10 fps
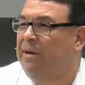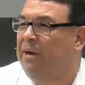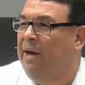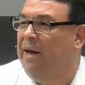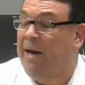
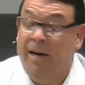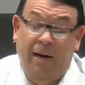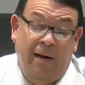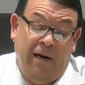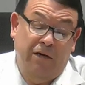And
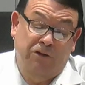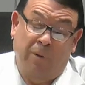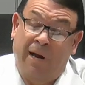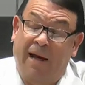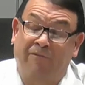here's
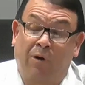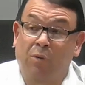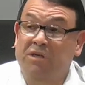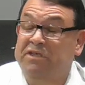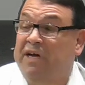what I've
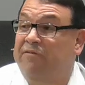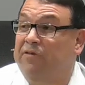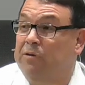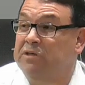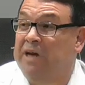always said,
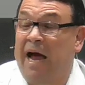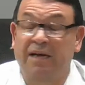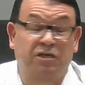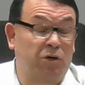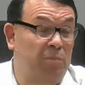folks. And I
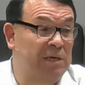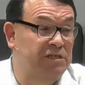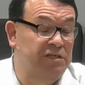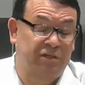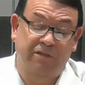told my
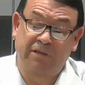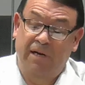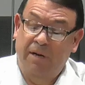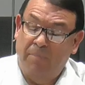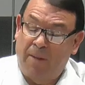sister,
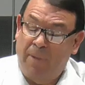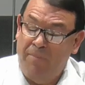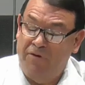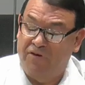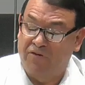my
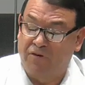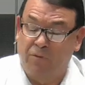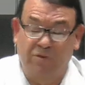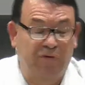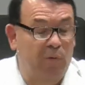baby sister
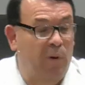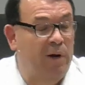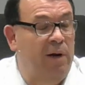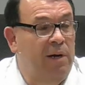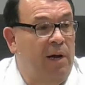was the one,
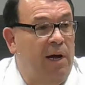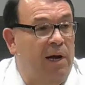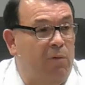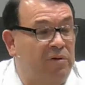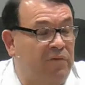uh,
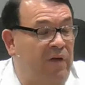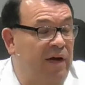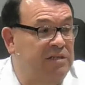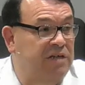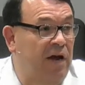was the
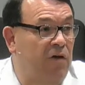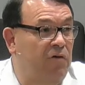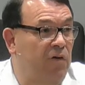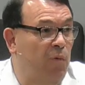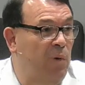executor
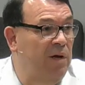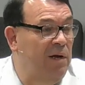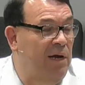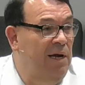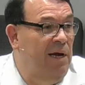to the
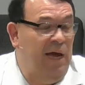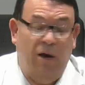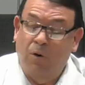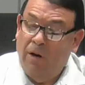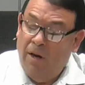will.
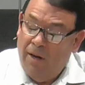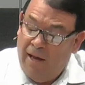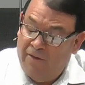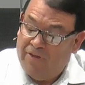And at the